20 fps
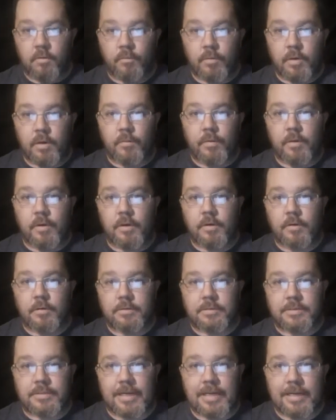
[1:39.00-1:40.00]
We will
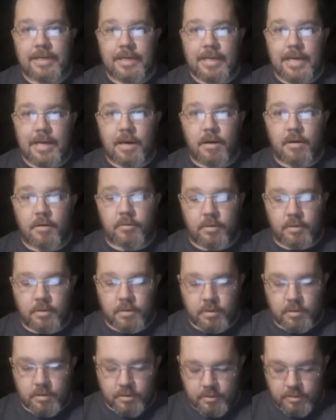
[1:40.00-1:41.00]
take it out
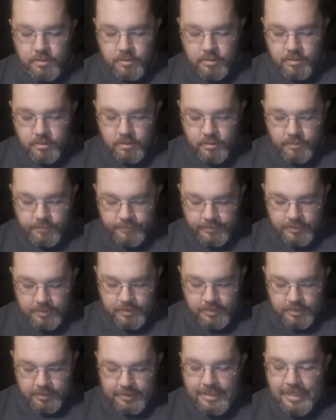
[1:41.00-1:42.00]
of
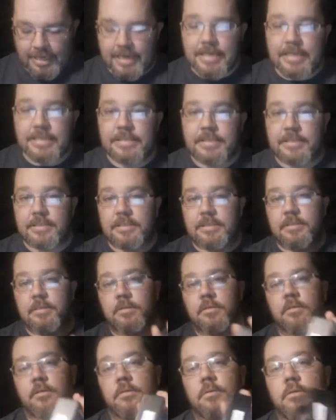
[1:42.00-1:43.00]
the
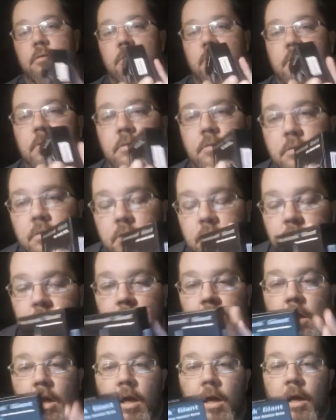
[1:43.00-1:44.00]
case
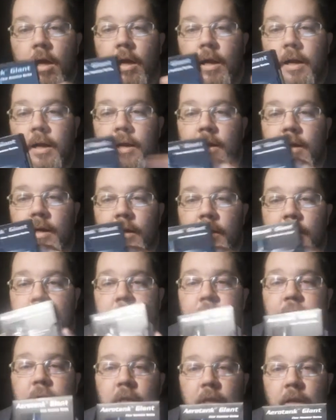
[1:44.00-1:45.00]
and
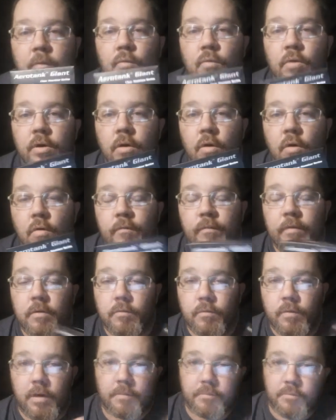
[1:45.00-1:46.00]
give it a one over.
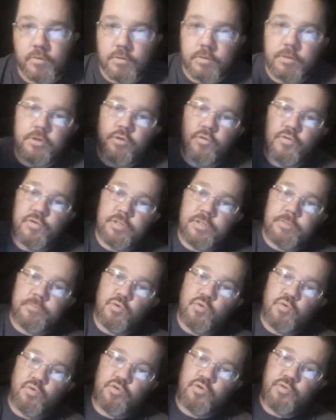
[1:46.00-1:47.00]
What I'm going to do is I'm
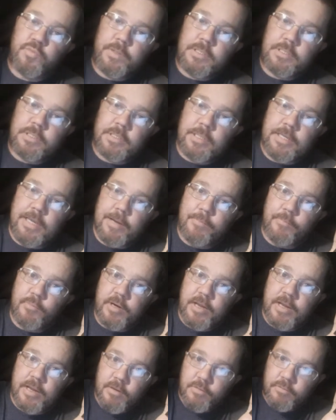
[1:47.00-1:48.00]
going to switch the
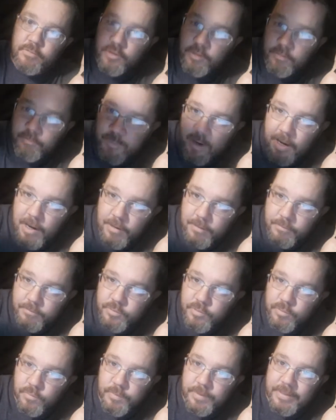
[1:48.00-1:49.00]
camera down to the
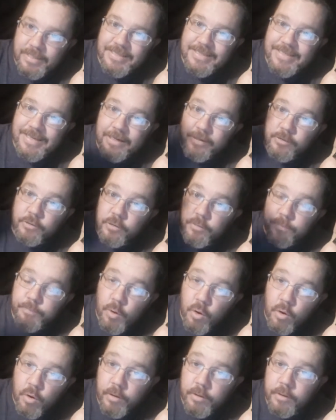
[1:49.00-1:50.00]
bottom so we can take her
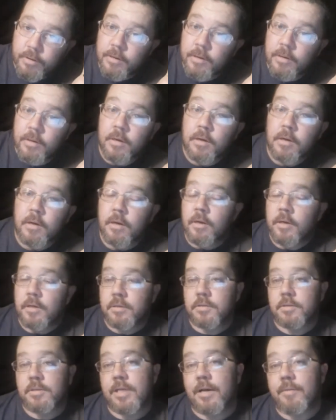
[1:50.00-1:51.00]
apart
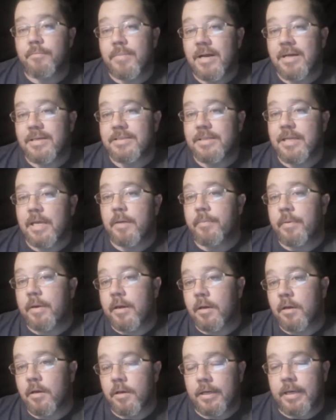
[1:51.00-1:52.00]
step by step
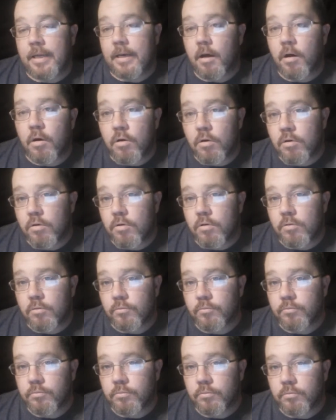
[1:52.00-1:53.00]
and look at
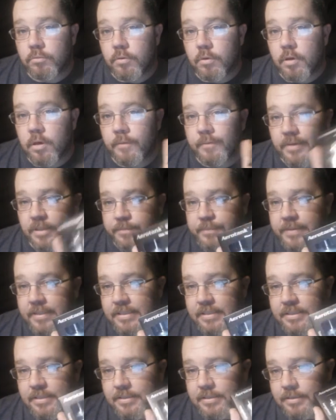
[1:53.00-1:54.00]
all of its
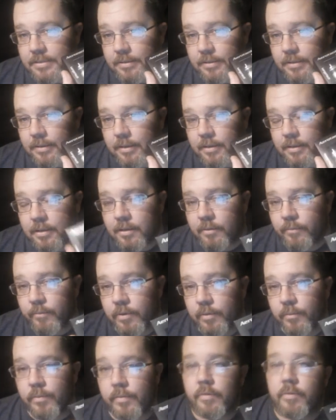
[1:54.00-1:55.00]
pieces, and then
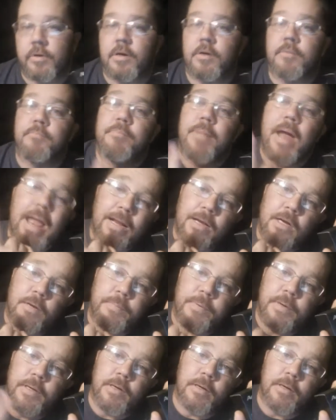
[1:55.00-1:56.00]
we will come back
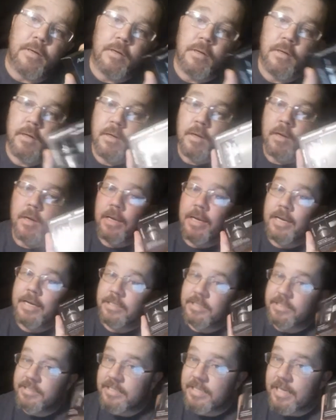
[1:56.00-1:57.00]
up here
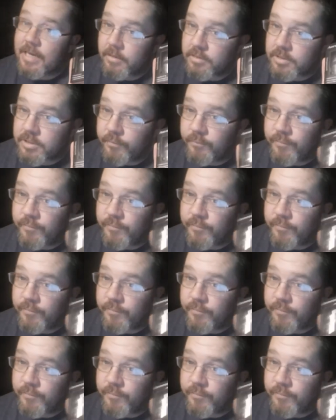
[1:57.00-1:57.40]
and see how she